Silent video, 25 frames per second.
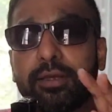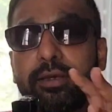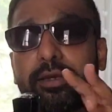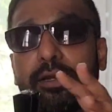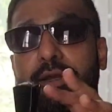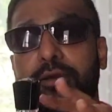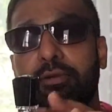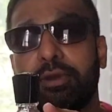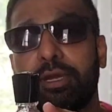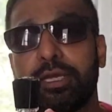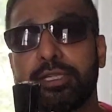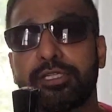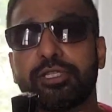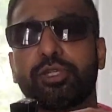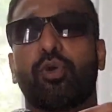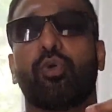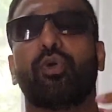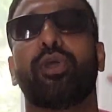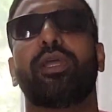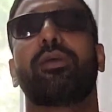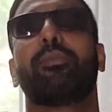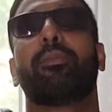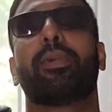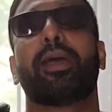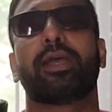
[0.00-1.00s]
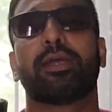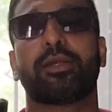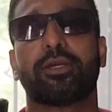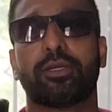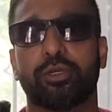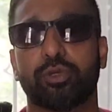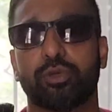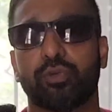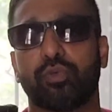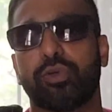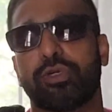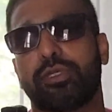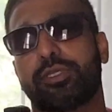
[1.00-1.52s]
Creed is going back
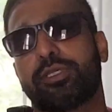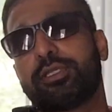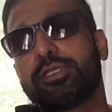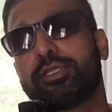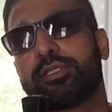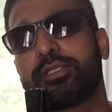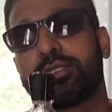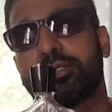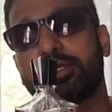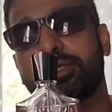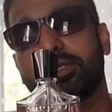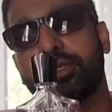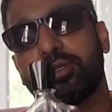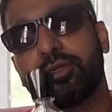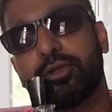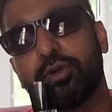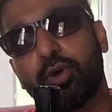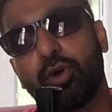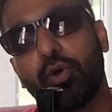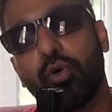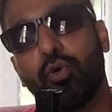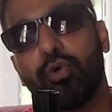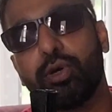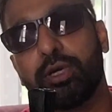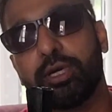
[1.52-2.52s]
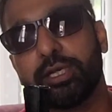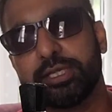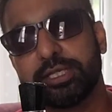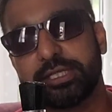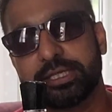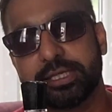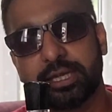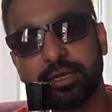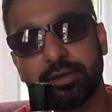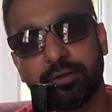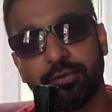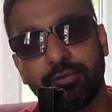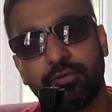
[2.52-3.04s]
to its older
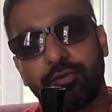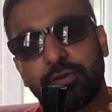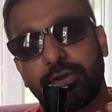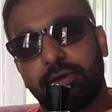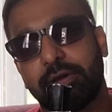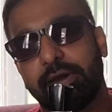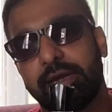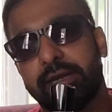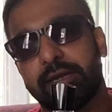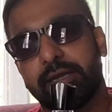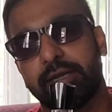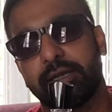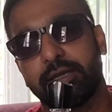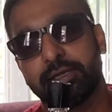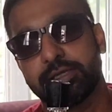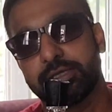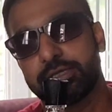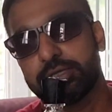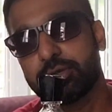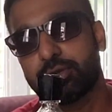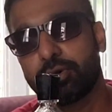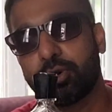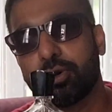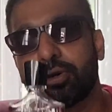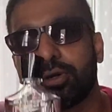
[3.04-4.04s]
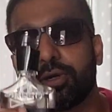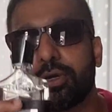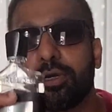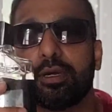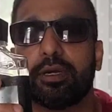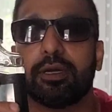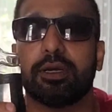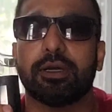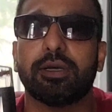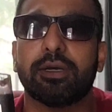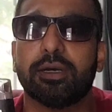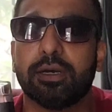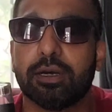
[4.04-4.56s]
self, creating a strong
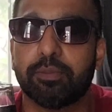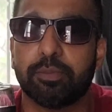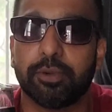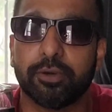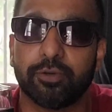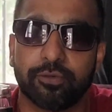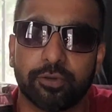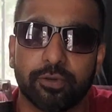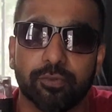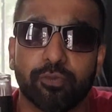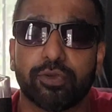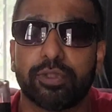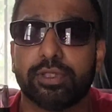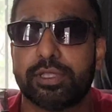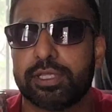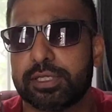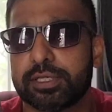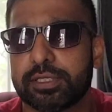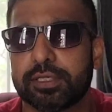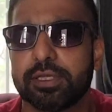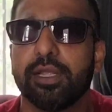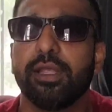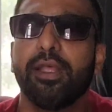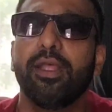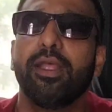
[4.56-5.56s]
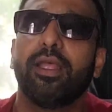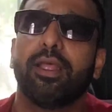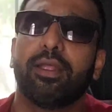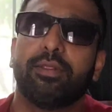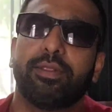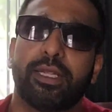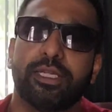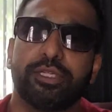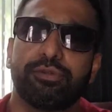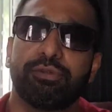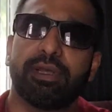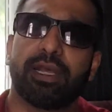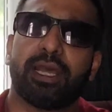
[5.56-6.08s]
perfume with this.
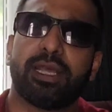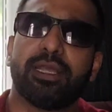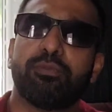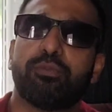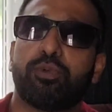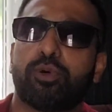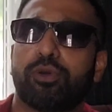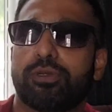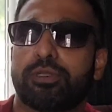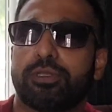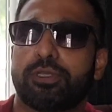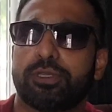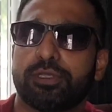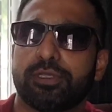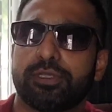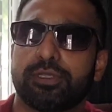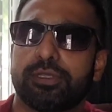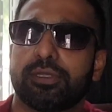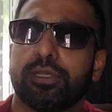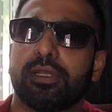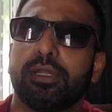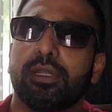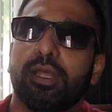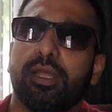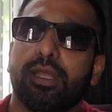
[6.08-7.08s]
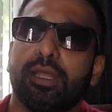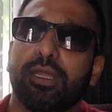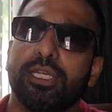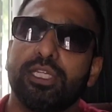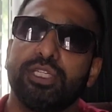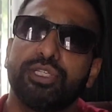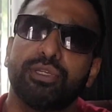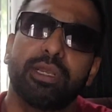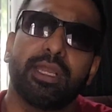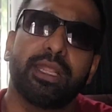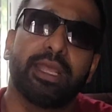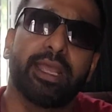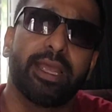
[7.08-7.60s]
That's why I bought this.
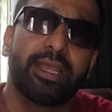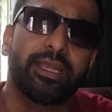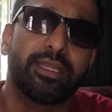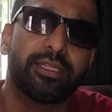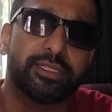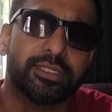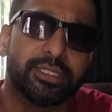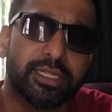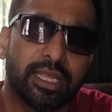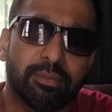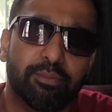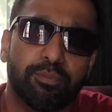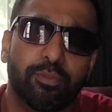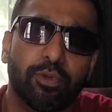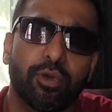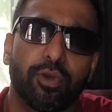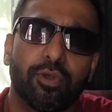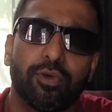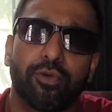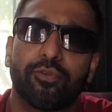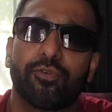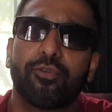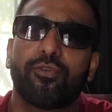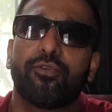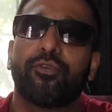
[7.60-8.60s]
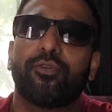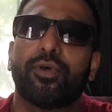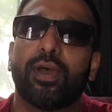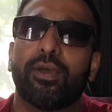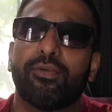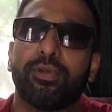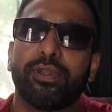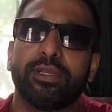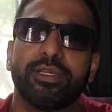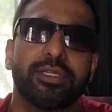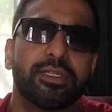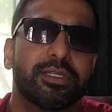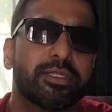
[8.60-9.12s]
Initially I had a sample of
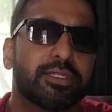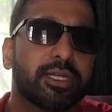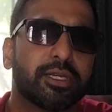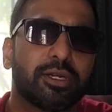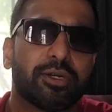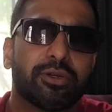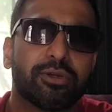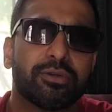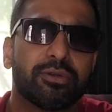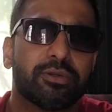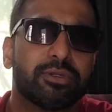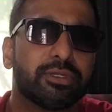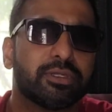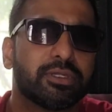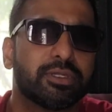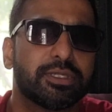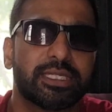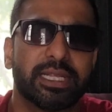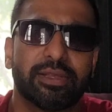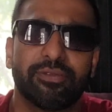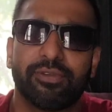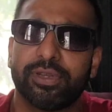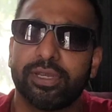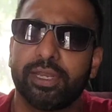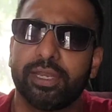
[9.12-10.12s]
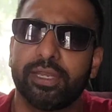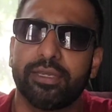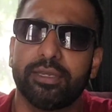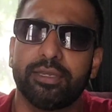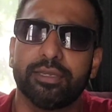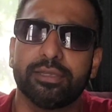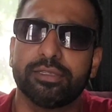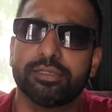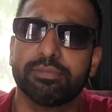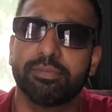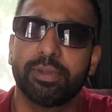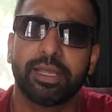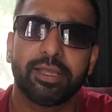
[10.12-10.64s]
Aventus around 7-8
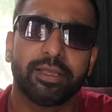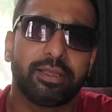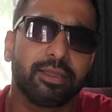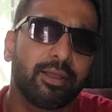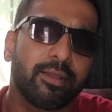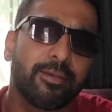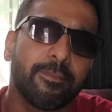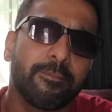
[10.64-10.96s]
years back,